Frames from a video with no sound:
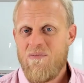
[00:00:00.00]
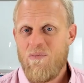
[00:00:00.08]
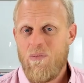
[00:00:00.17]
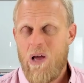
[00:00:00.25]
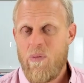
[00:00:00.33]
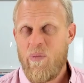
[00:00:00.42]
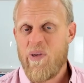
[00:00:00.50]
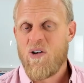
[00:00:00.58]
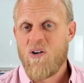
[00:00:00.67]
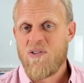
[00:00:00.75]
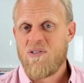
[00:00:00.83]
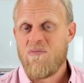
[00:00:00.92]
maybe
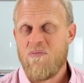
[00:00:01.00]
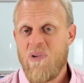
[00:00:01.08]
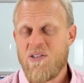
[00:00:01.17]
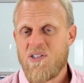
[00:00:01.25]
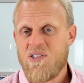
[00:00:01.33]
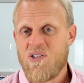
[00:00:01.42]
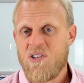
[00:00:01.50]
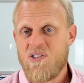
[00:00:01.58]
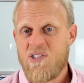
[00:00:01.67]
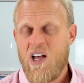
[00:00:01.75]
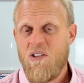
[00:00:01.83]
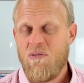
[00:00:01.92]
because Musk is going to
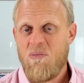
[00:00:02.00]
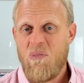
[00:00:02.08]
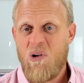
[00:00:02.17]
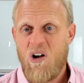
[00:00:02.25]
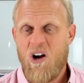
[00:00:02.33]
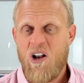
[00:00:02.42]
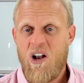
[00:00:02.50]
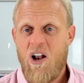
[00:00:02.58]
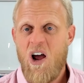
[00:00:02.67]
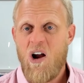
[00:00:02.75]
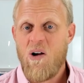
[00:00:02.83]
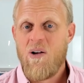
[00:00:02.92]
sell. I don't
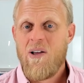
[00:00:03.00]
know.